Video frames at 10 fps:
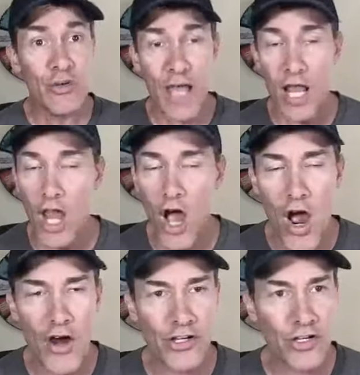how
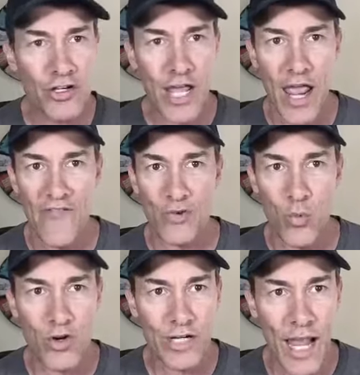long you're going to have to
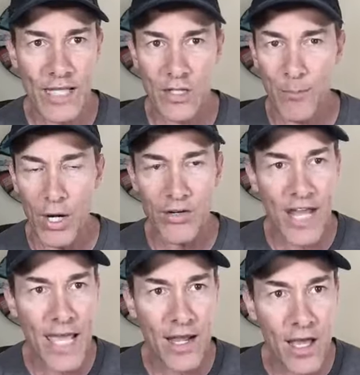work out to burn
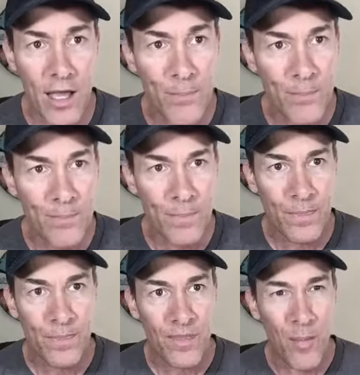that up?
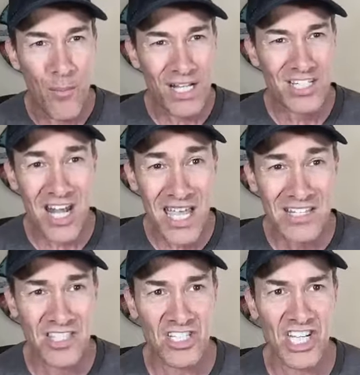Much less
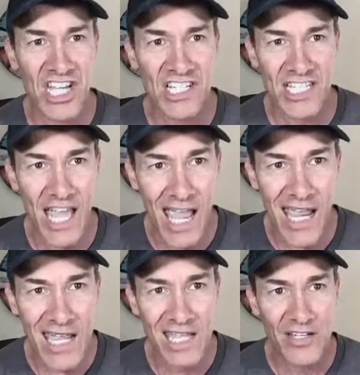the
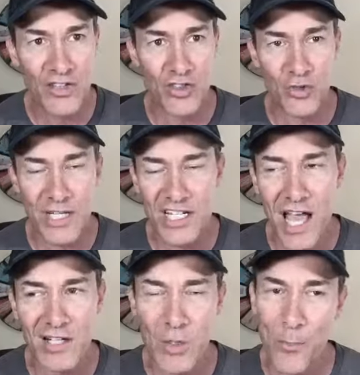cheesecake and 3
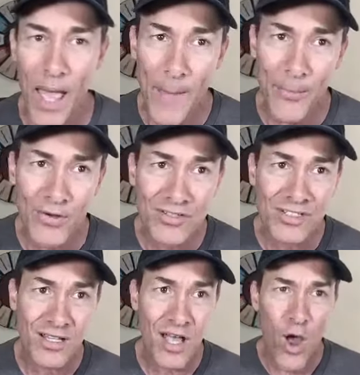Dr.
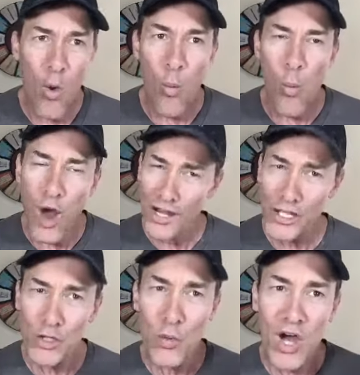Peppers. What do
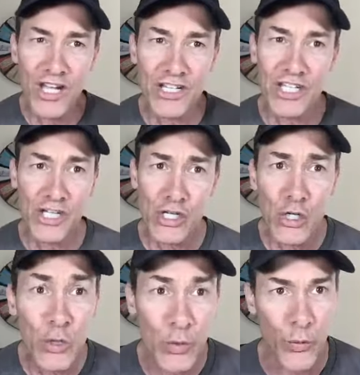you want to
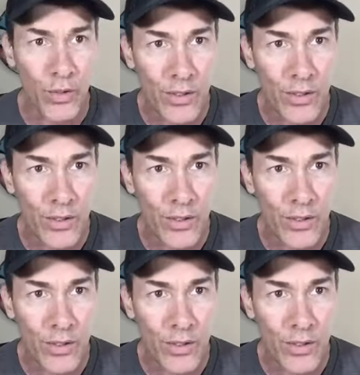do?